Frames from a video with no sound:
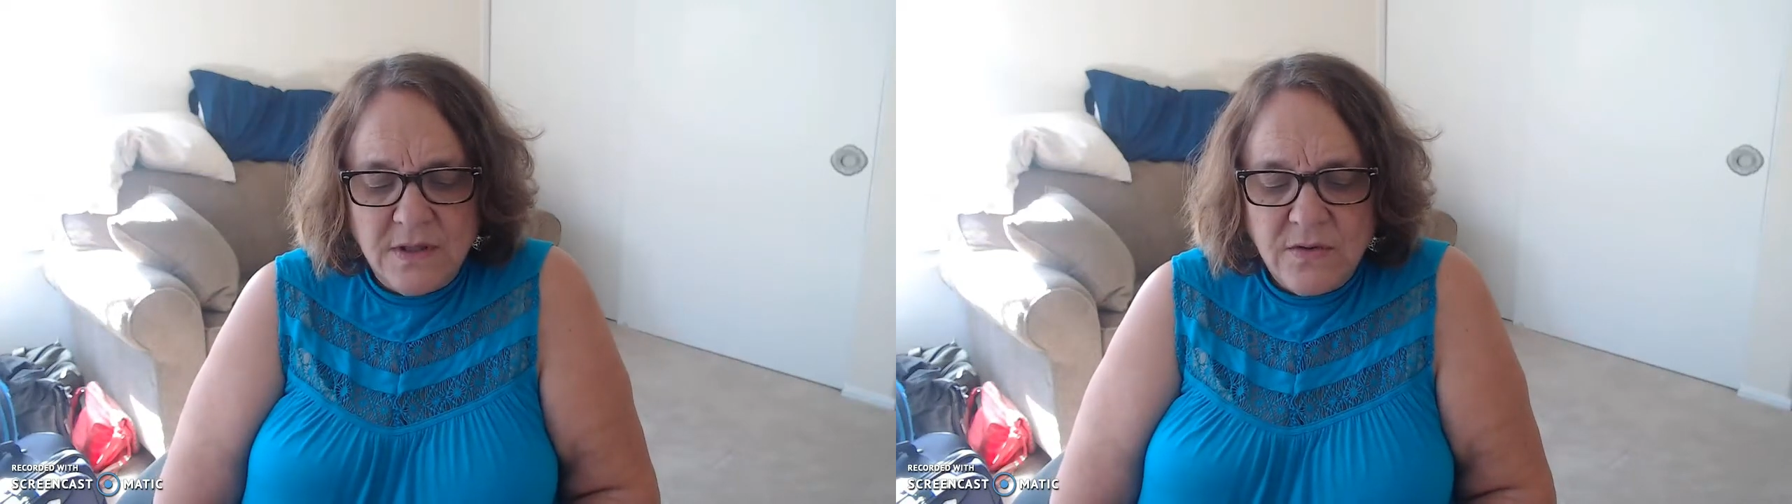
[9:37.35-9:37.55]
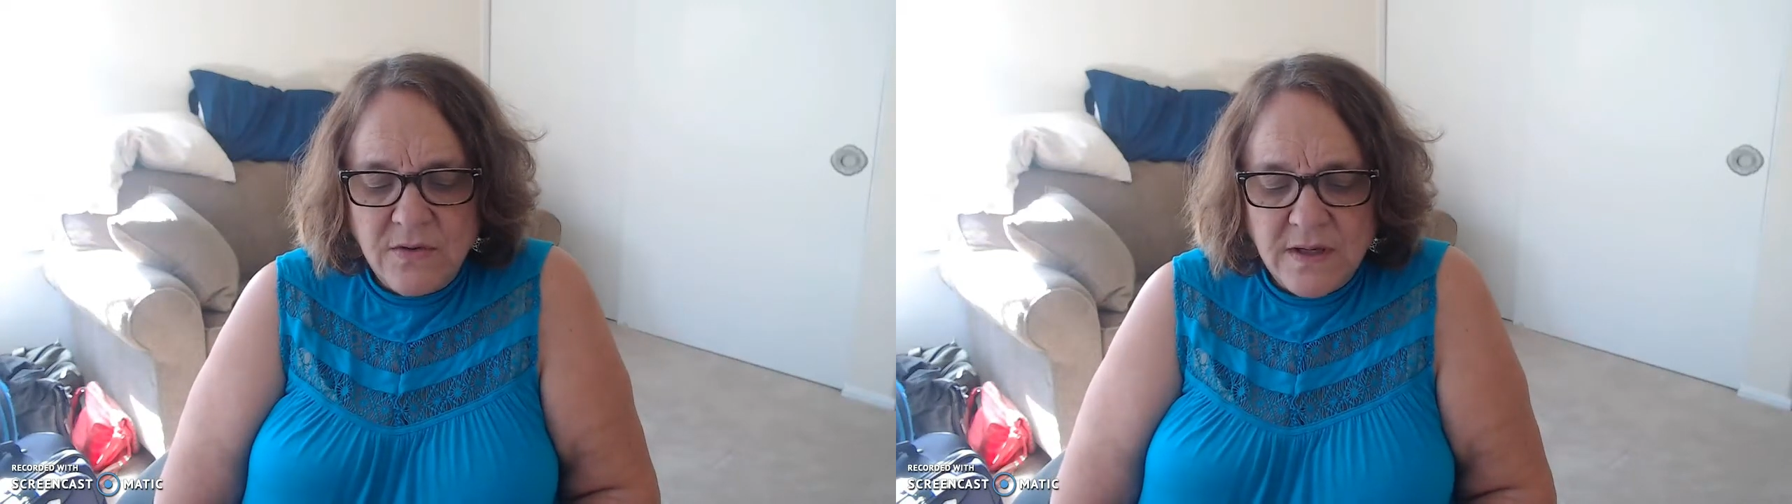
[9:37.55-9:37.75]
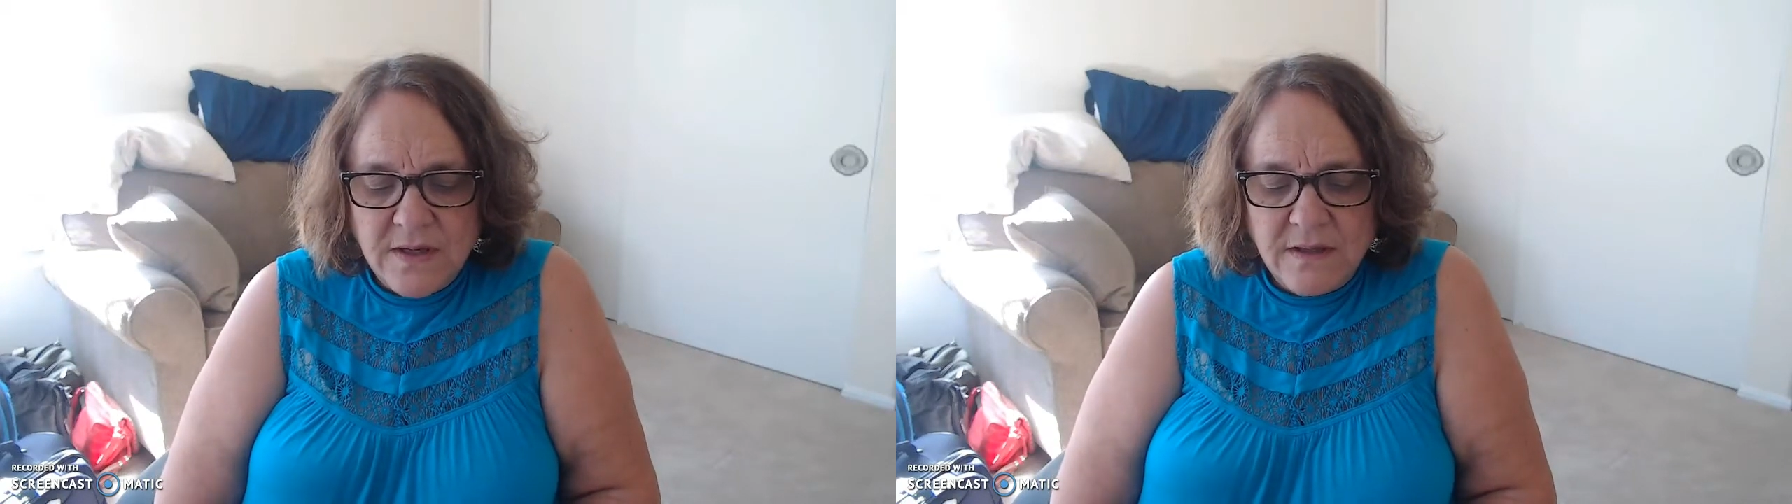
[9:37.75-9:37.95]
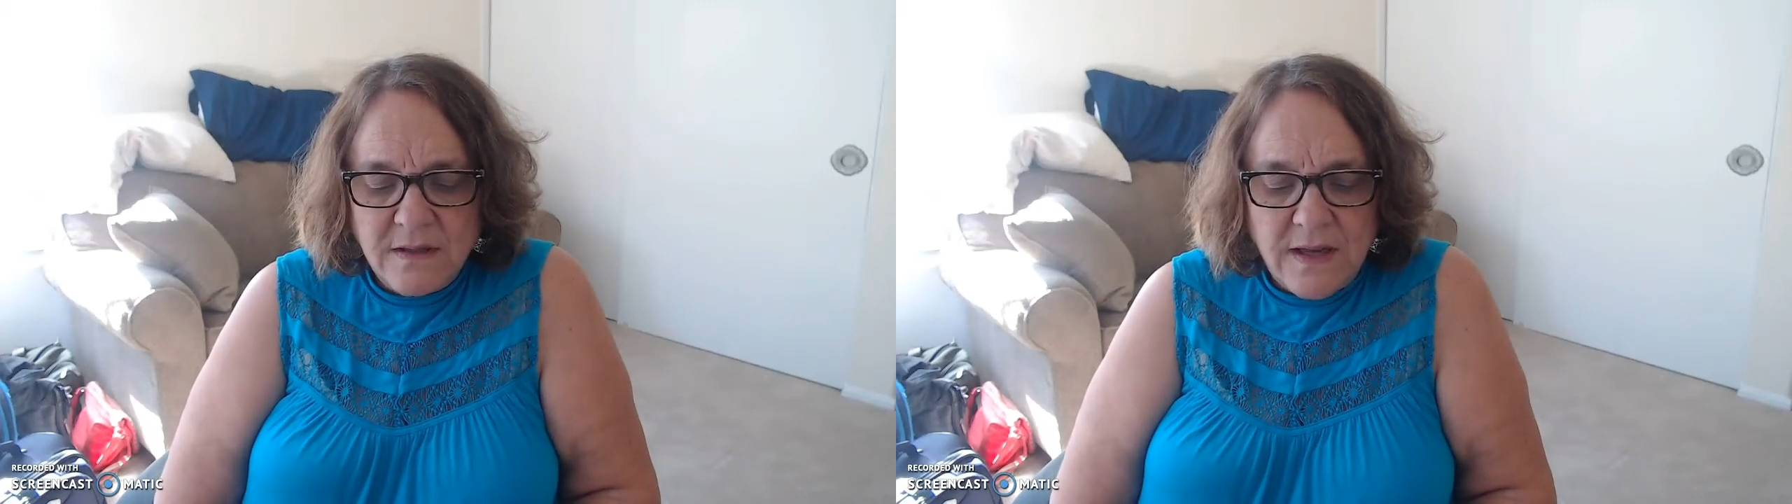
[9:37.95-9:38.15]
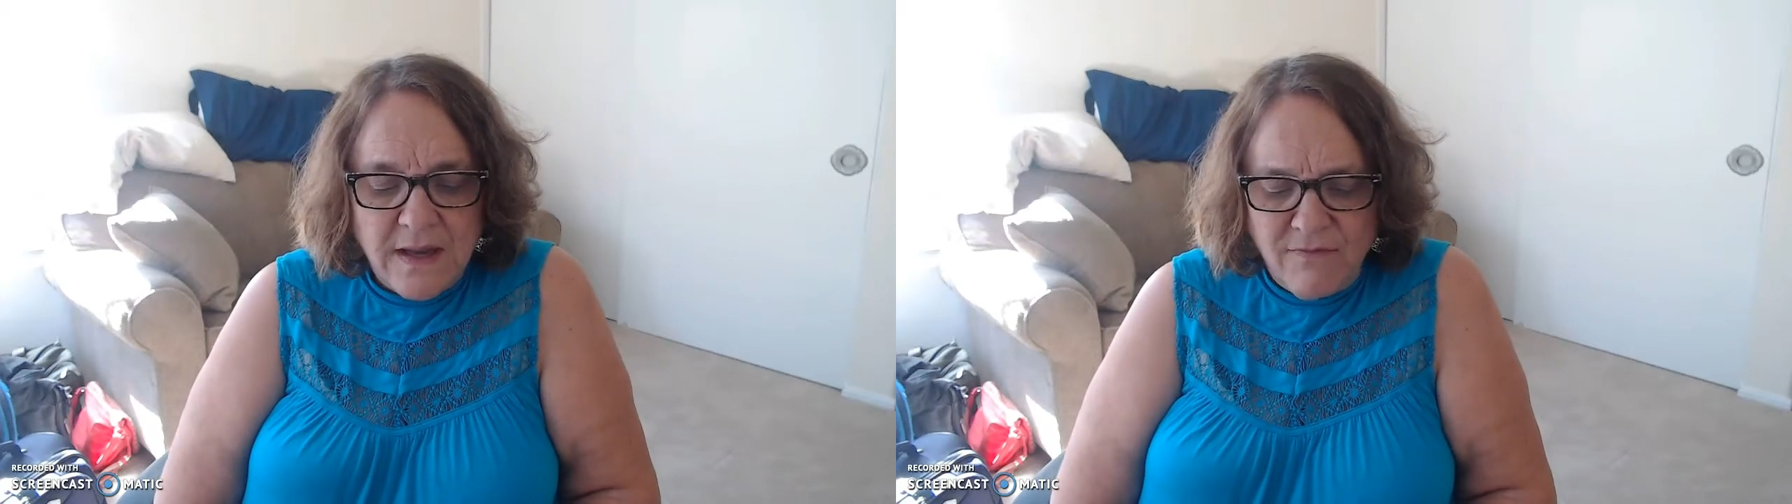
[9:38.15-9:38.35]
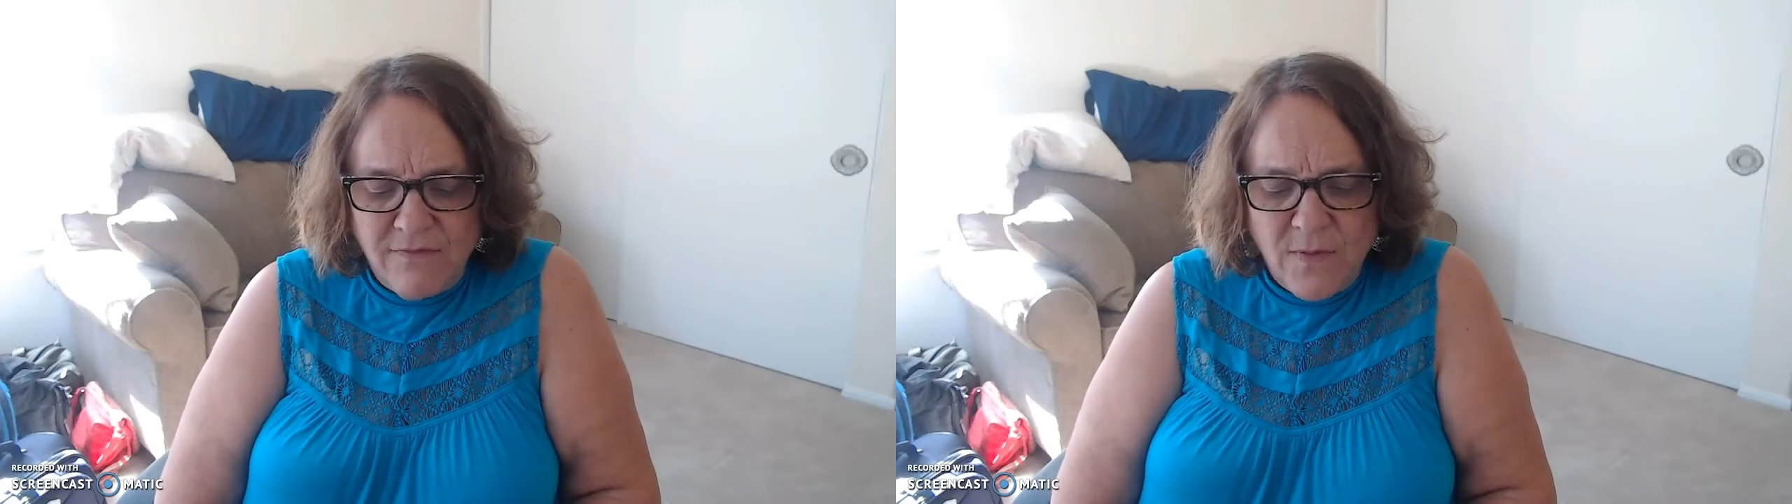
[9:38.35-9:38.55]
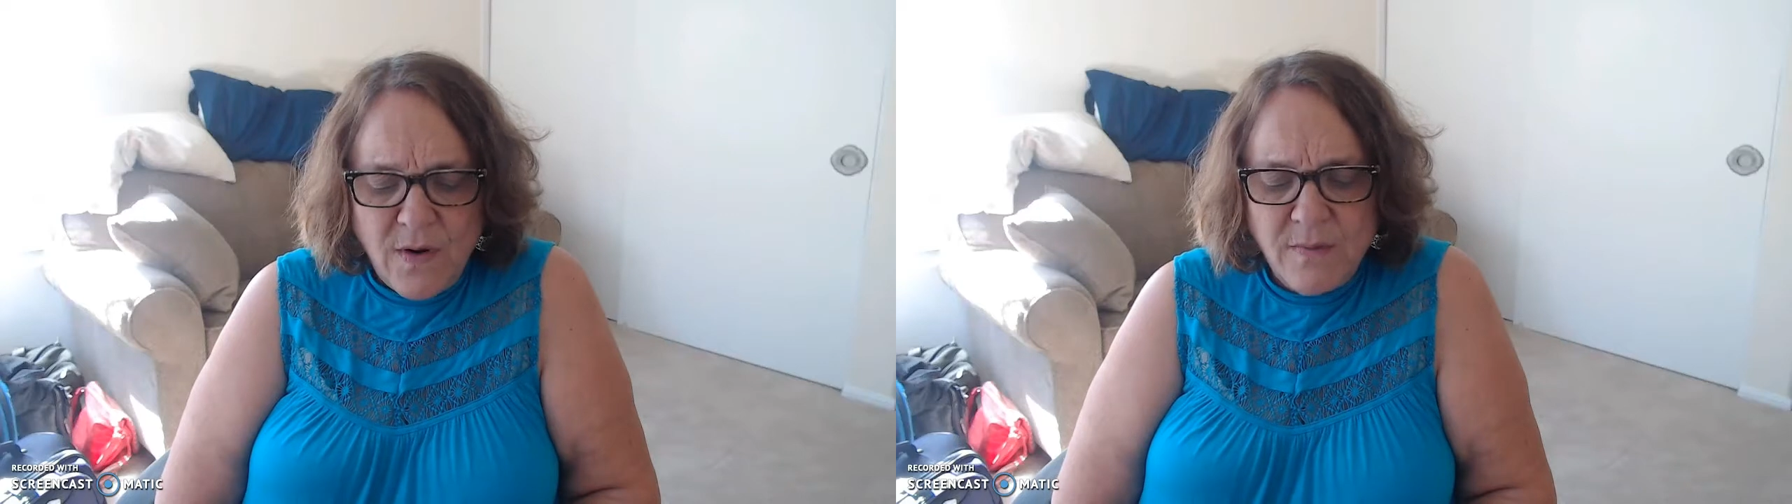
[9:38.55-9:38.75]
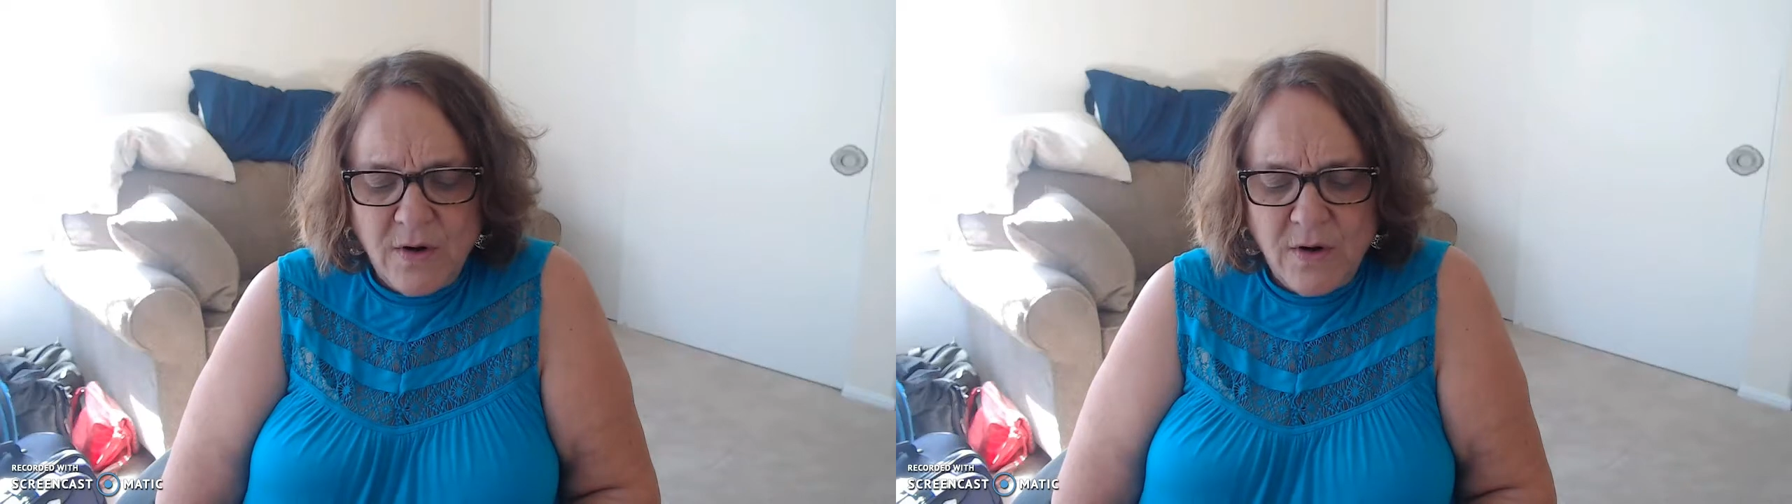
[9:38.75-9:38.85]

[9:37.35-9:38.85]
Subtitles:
You can inform